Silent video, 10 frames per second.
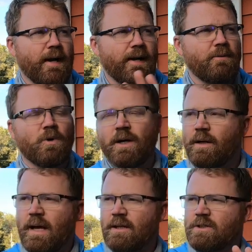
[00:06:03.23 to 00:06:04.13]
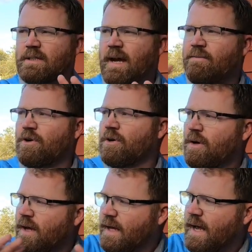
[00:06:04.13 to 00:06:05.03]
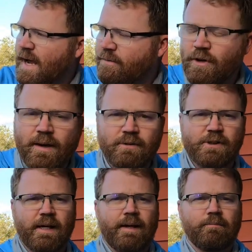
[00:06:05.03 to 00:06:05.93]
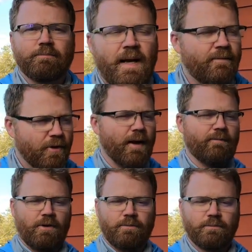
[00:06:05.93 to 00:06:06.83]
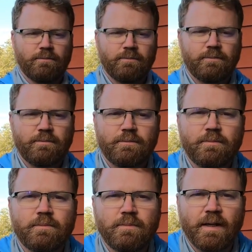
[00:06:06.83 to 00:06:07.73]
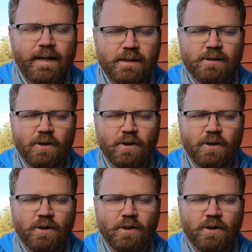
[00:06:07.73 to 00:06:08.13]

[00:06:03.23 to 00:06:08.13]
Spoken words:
anyone else ever say. Ever, never. And that is a